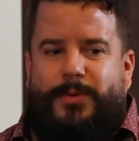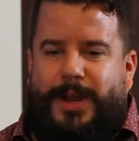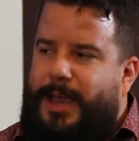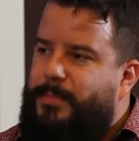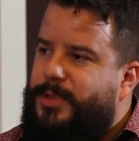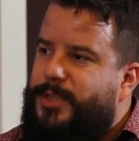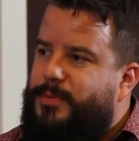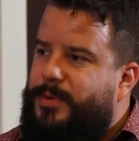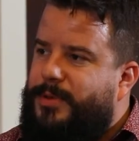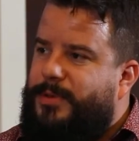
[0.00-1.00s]
what happens
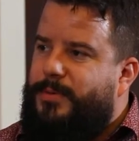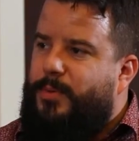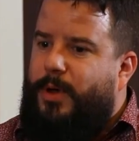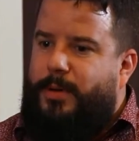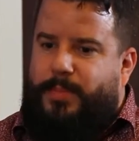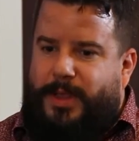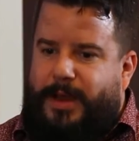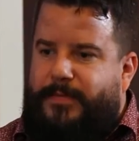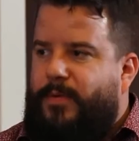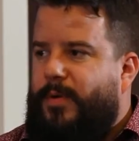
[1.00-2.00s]
with one
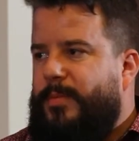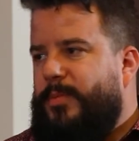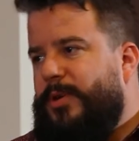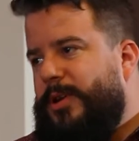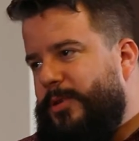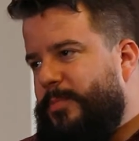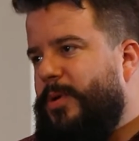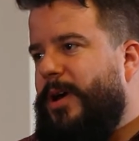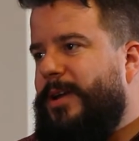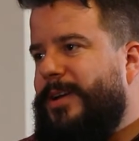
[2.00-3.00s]
platform or another
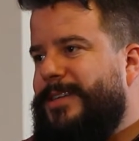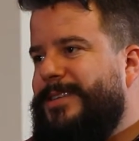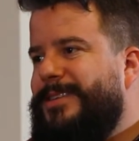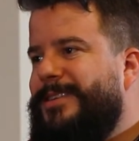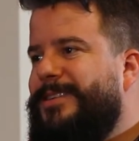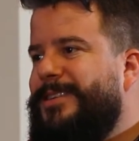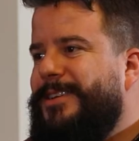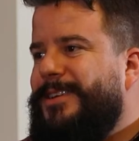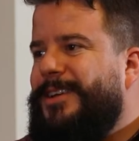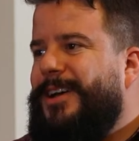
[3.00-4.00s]
product and
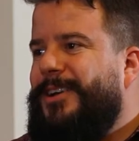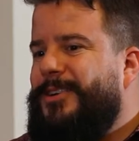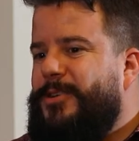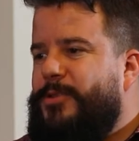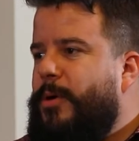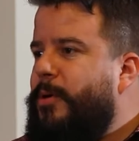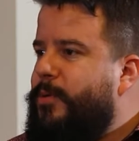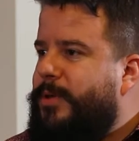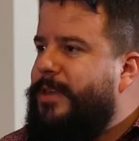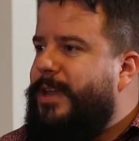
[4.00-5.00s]
growing with it.